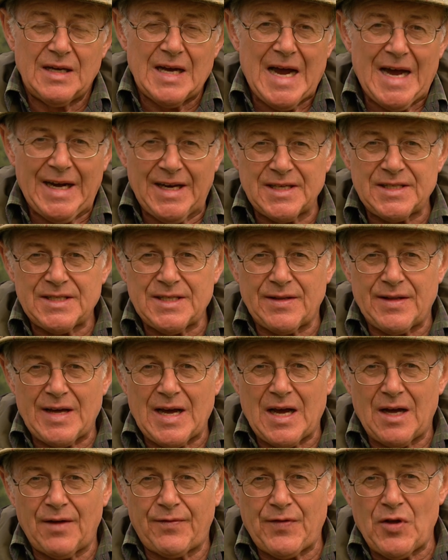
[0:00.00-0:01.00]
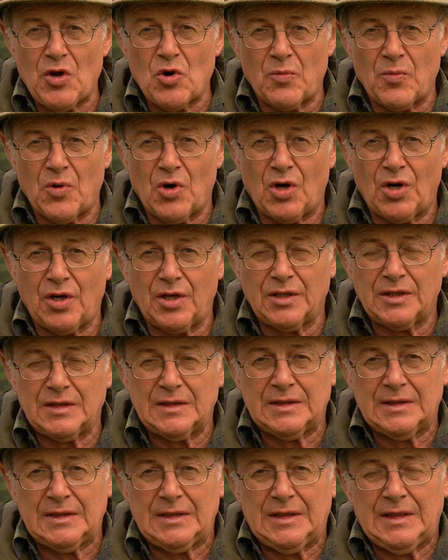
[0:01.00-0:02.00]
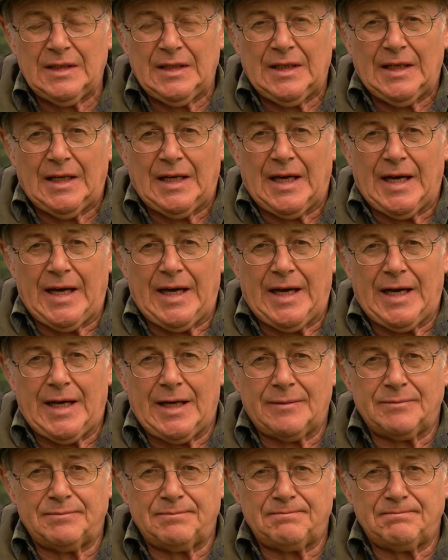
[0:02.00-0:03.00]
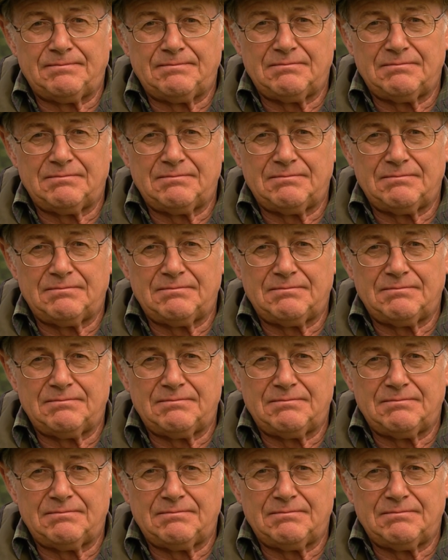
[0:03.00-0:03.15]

Added to that a few more. Um,